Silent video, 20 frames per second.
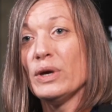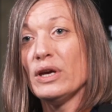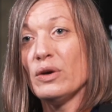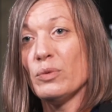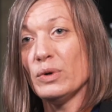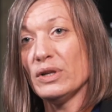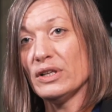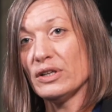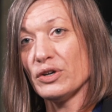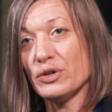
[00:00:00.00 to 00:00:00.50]
We
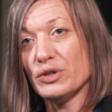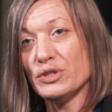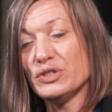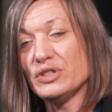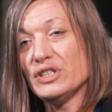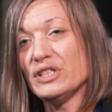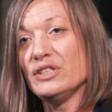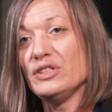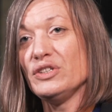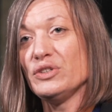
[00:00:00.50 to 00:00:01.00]
will
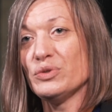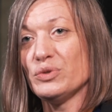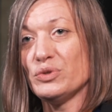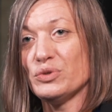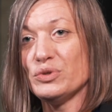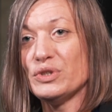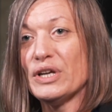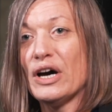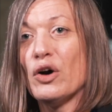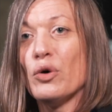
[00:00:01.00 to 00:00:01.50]
continue
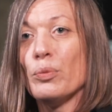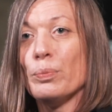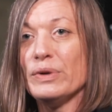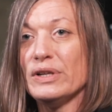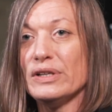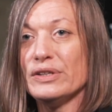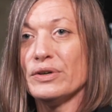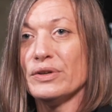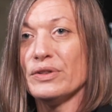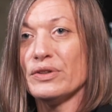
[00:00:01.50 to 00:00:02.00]
to now
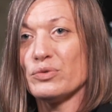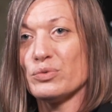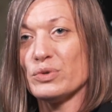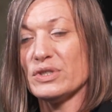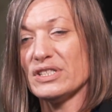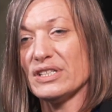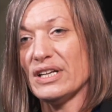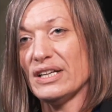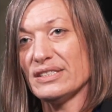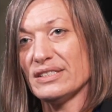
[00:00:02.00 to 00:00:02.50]
build on the
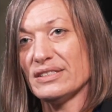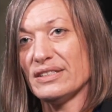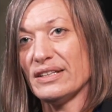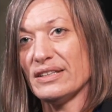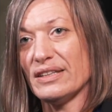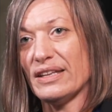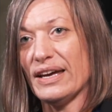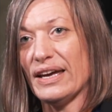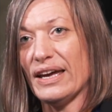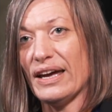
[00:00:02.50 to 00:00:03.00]
results
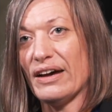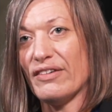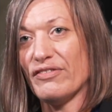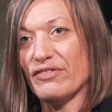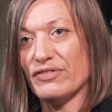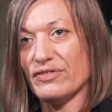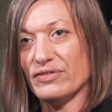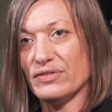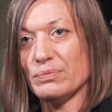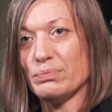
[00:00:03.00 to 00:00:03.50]
that they
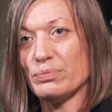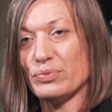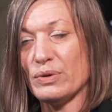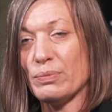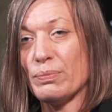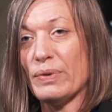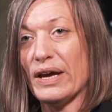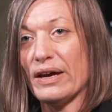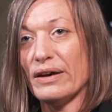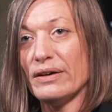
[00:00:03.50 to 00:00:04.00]
have
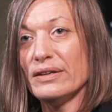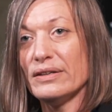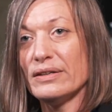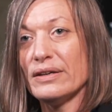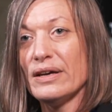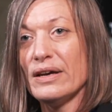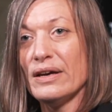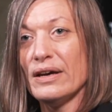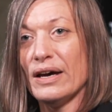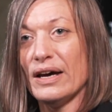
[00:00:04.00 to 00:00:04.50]
prepared
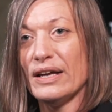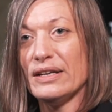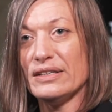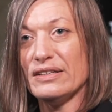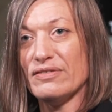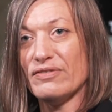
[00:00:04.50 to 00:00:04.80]
and